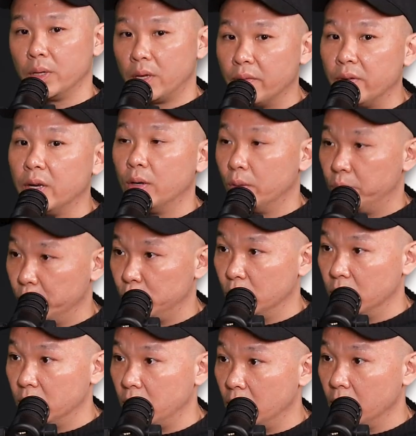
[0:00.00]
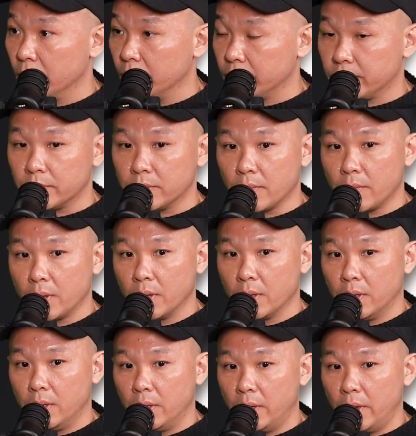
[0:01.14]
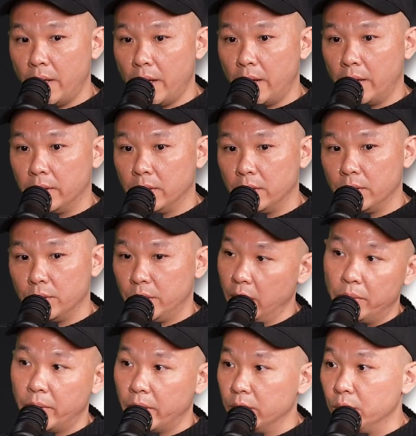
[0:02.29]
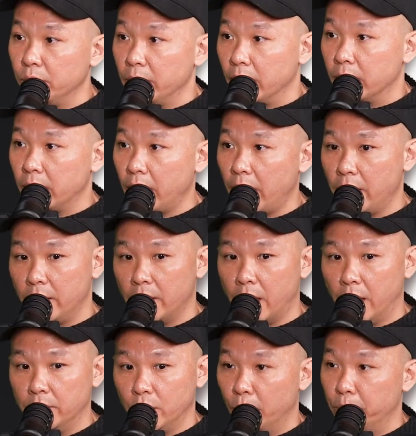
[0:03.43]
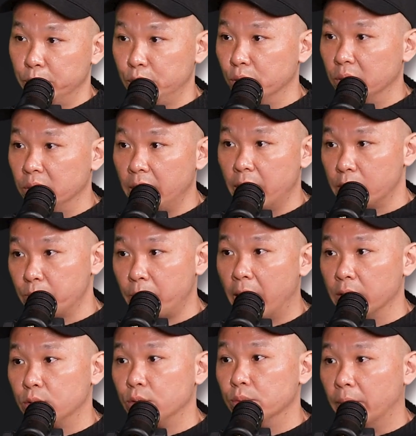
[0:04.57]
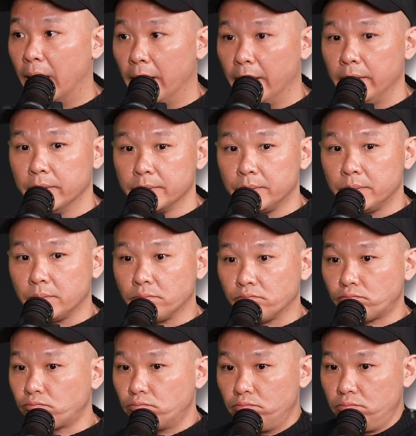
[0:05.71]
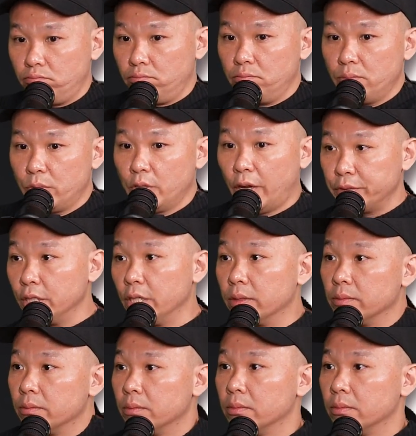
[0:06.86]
were given an opportunity and you didn't want to do it. And now the opportunity has passed you by. Tough shit.